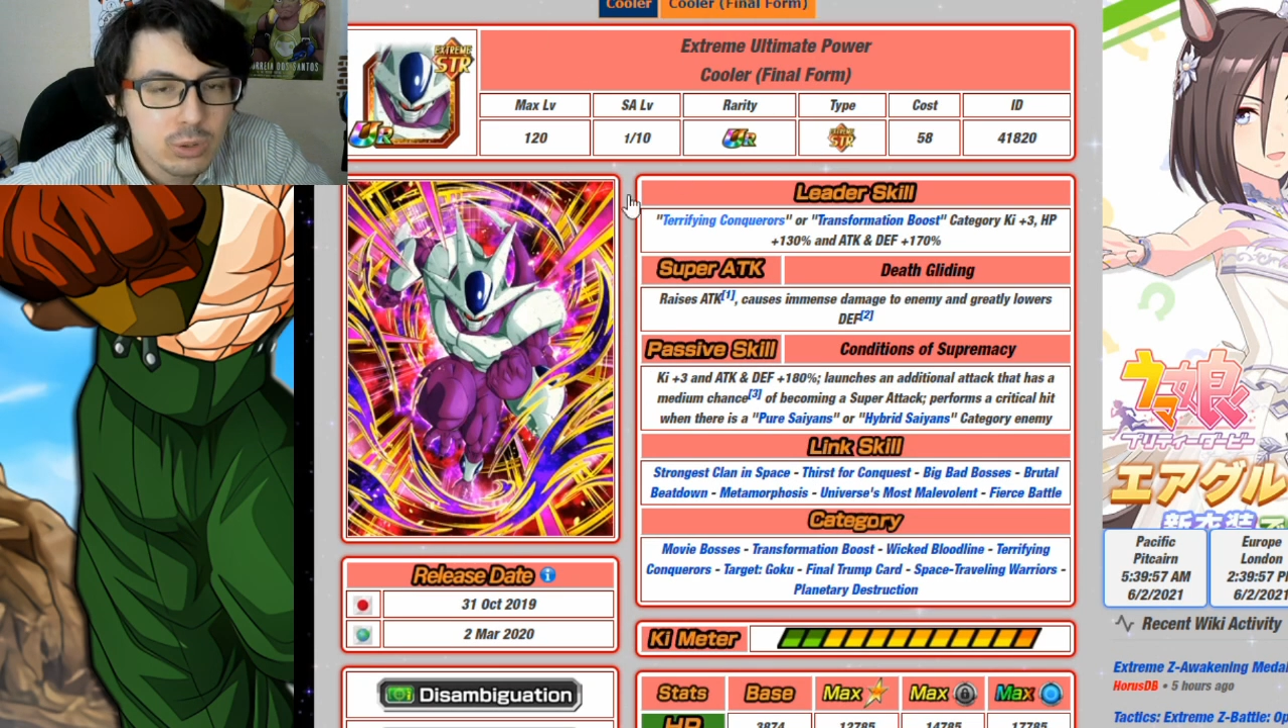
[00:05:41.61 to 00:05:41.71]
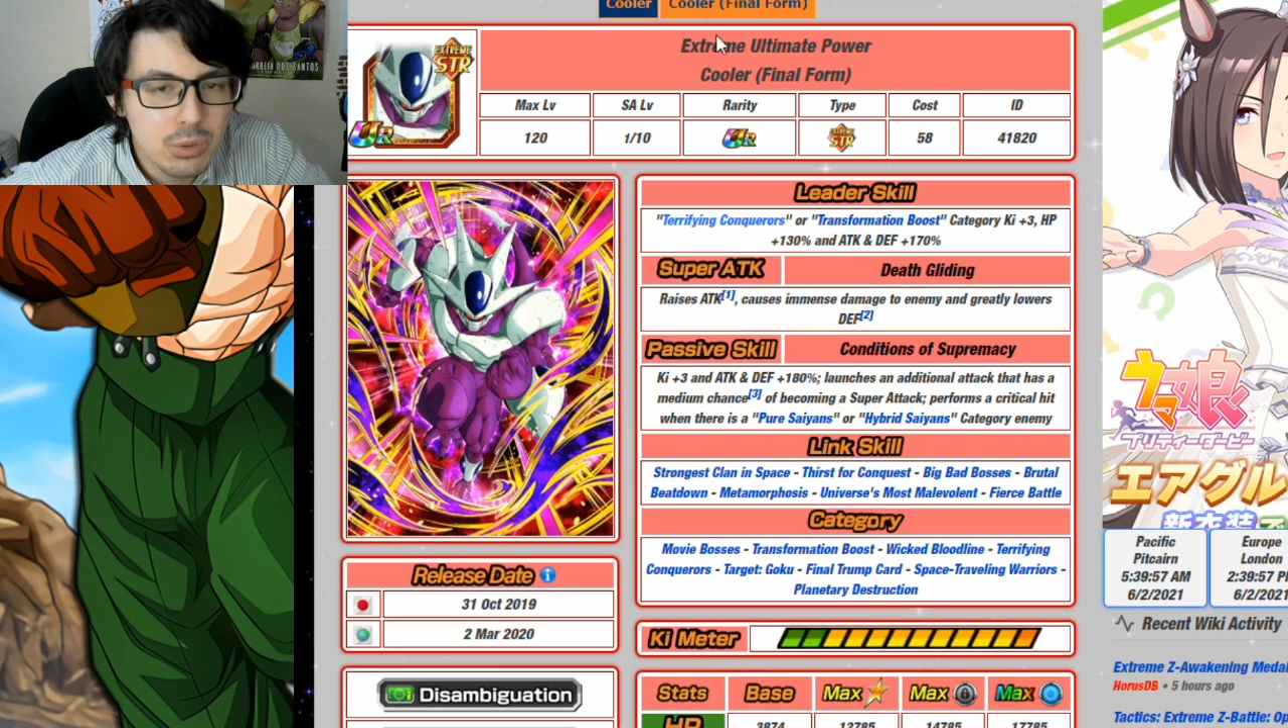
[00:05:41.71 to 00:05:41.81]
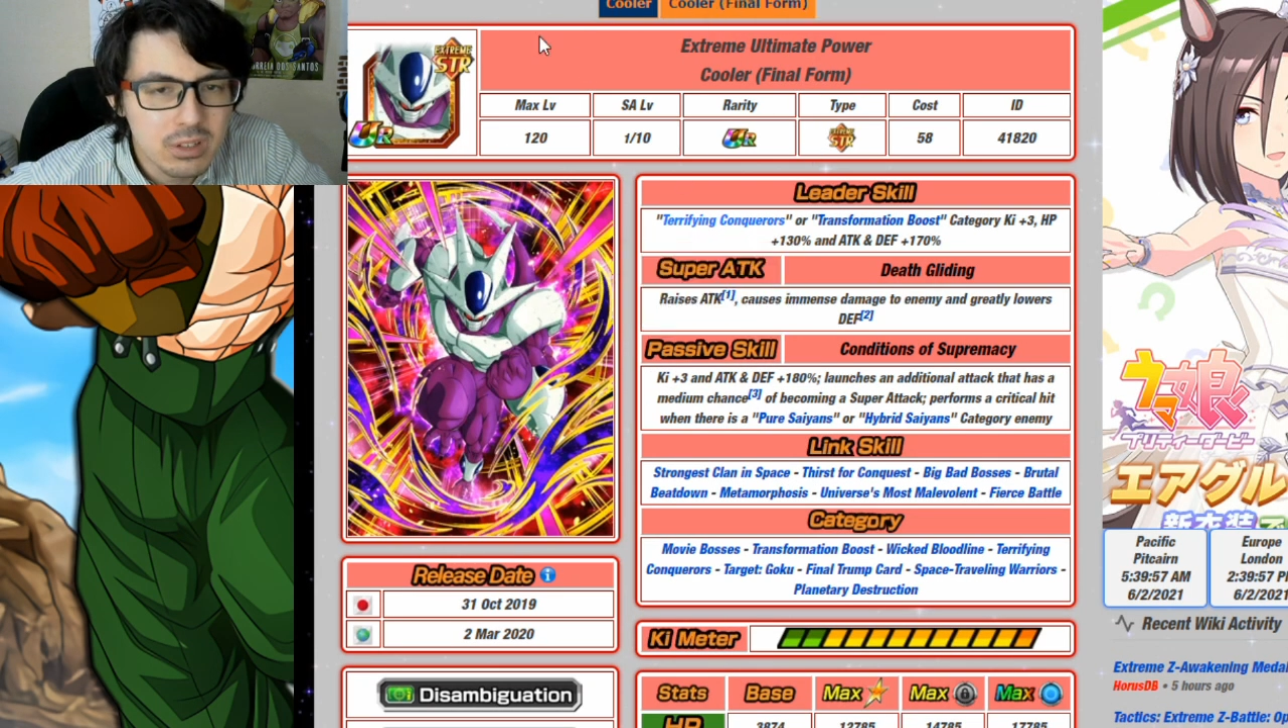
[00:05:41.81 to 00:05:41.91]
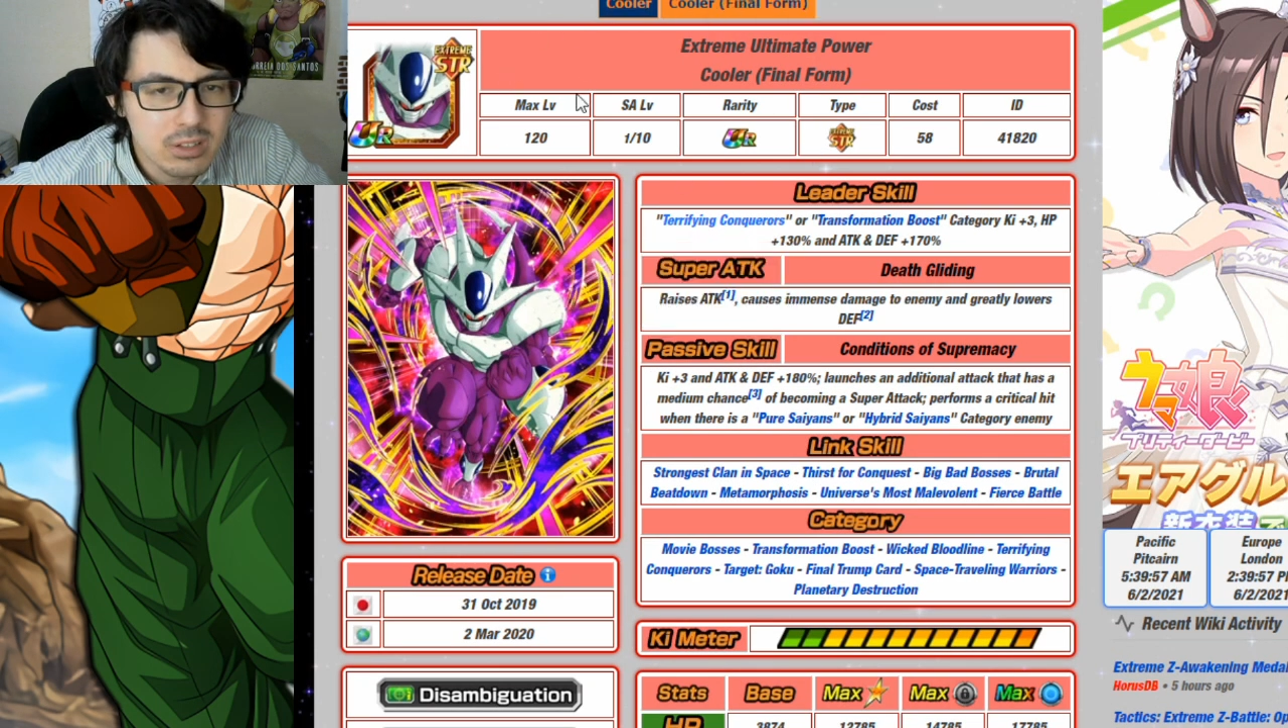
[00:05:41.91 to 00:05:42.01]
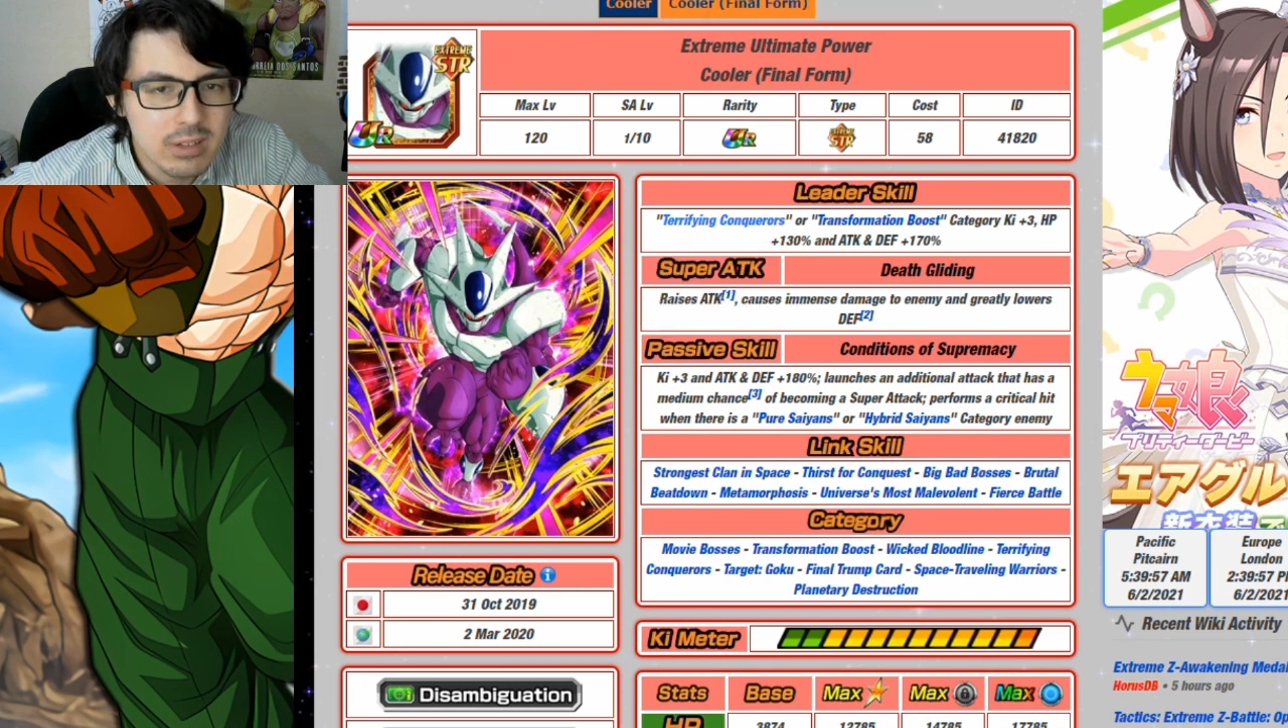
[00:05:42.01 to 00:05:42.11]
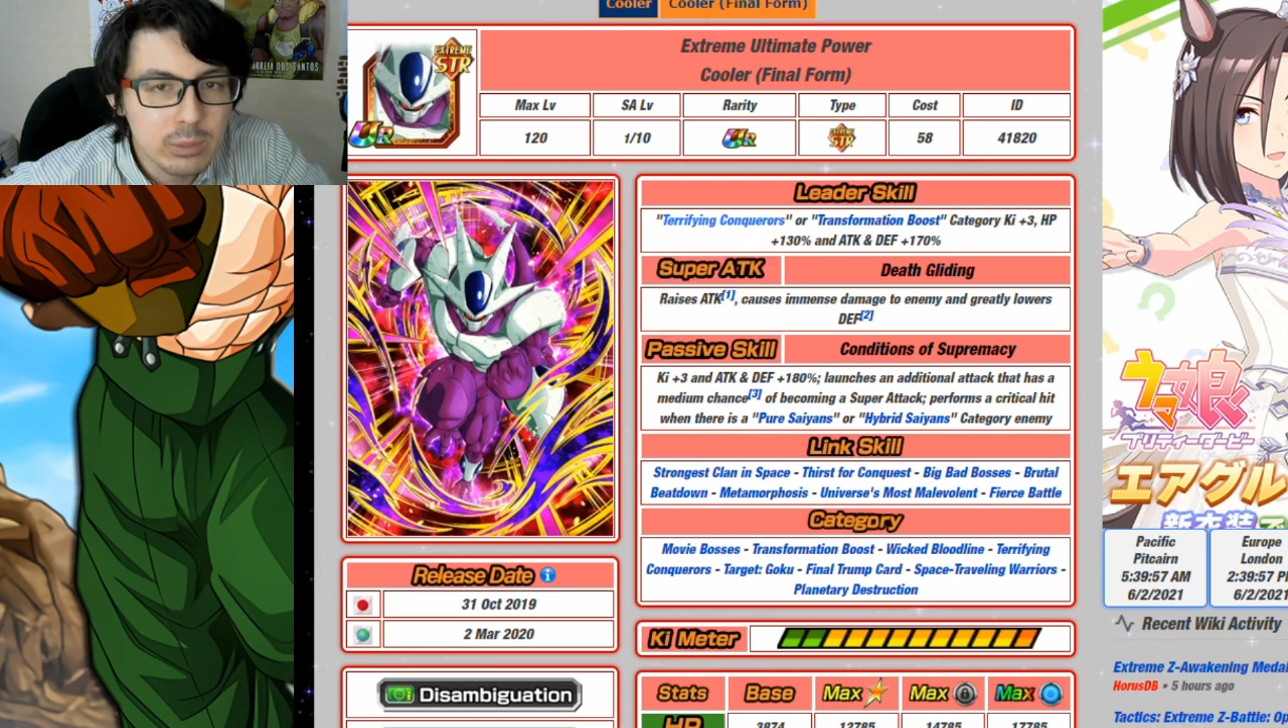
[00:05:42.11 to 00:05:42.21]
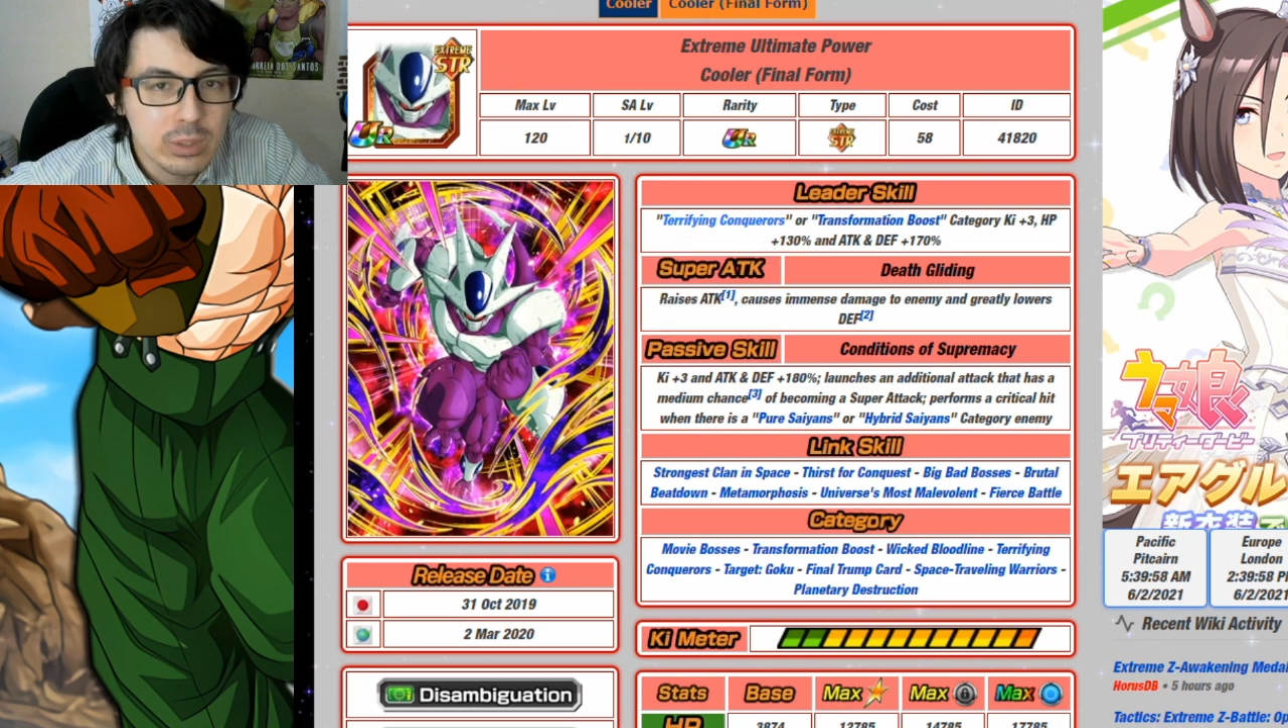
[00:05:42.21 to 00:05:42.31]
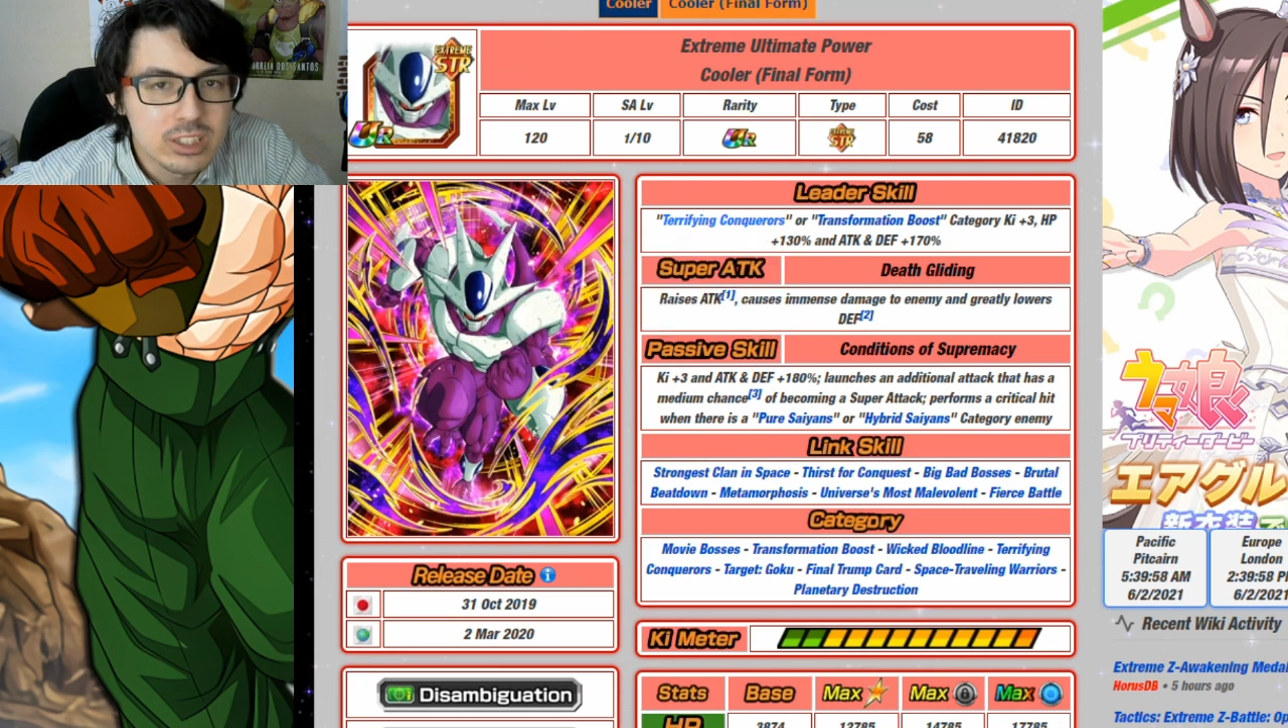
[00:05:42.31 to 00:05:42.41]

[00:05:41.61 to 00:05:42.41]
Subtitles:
Cooler like